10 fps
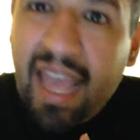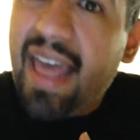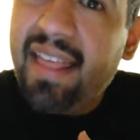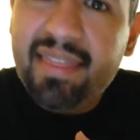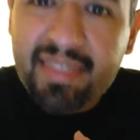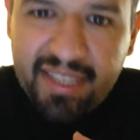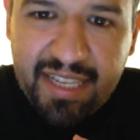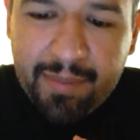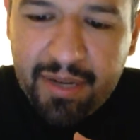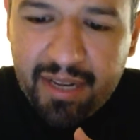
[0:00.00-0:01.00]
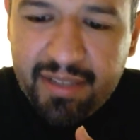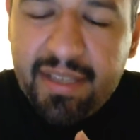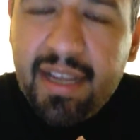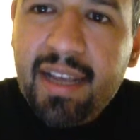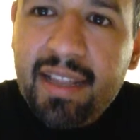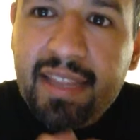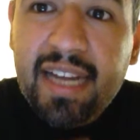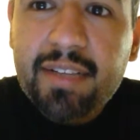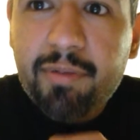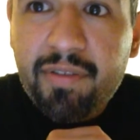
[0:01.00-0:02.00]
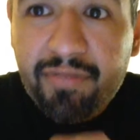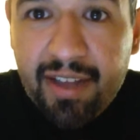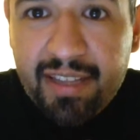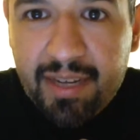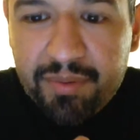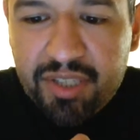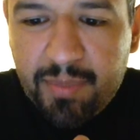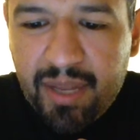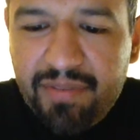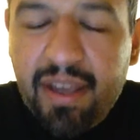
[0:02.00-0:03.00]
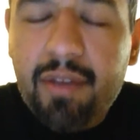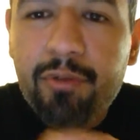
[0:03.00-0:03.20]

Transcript: and the segment ends. Next, we finally come to the main event,